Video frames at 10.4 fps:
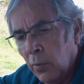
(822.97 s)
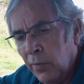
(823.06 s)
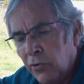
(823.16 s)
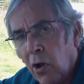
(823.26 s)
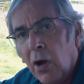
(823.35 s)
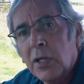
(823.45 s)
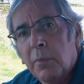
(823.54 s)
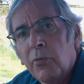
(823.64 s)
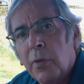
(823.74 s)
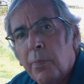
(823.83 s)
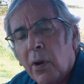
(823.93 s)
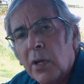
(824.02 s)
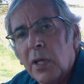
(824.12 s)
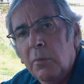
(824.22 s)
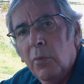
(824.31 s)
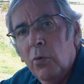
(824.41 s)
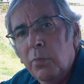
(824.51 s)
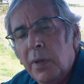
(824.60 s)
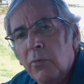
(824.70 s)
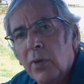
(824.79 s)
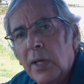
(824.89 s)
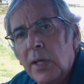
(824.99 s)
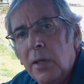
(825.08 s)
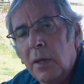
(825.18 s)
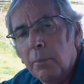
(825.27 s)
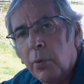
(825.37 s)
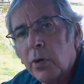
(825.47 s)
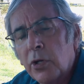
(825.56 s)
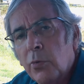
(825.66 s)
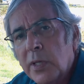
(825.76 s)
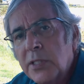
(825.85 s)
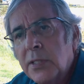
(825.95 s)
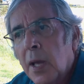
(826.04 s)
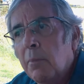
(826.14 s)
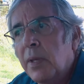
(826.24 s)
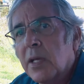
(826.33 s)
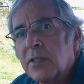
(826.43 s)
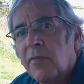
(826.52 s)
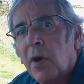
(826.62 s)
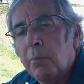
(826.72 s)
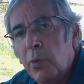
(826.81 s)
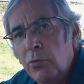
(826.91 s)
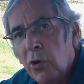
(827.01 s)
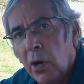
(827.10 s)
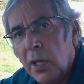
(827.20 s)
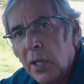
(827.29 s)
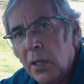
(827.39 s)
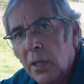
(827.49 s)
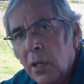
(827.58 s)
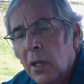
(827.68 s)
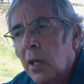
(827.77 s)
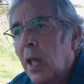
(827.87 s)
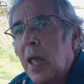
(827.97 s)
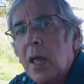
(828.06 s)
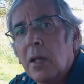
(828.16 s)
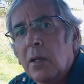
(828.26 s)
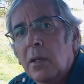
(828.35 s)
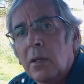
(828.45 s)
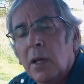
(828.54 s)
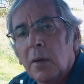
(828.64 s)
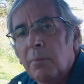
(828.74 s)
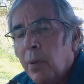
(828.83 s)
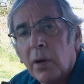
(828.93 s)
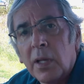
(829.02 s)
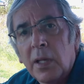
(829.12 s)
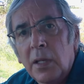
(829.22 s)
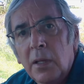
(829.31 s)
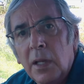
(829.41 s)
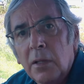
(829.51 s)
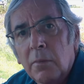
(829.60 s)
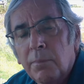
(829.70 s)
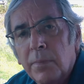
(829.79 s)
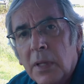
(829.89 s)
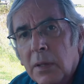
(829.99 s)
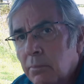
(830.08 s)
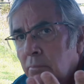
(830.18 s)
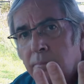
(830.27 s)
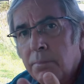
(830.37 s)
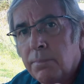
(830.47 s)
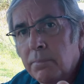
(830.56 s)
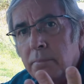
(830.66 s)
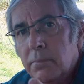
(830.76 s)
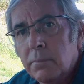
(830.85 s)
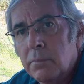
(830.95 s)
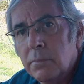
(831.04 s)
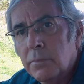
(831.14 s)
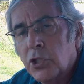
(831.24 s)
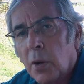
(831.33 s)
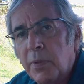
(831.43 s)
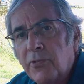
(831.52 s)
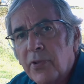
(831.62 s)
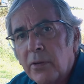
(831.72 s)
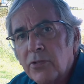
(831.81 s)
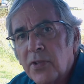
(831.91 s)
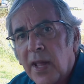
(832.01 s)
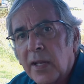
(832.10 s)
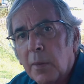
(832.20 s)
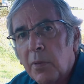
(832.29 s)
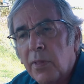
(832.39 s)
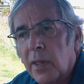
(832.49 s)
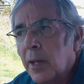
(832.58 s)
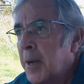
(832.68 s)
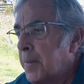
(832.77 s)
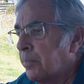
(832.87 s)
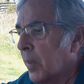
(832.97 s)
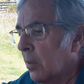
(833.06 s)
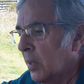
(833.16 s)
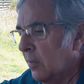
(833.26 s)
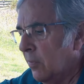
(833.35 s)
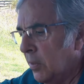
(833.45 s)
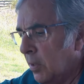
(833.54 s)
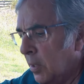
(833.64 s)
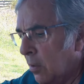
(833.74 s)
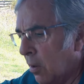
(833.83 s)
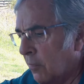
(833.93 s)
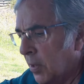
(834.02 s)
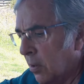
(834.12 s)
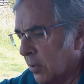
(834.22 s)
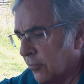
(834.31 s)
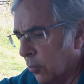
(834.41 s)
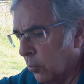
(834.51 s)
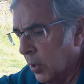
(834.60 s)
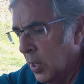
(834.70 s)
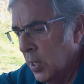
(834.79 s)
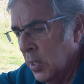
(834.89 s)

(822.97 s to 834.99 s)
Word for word: We talked about the parking mode being really important to us because of our boondocking and uh, parking in um, shopping centers and that type of thing, leaving the RV on its own.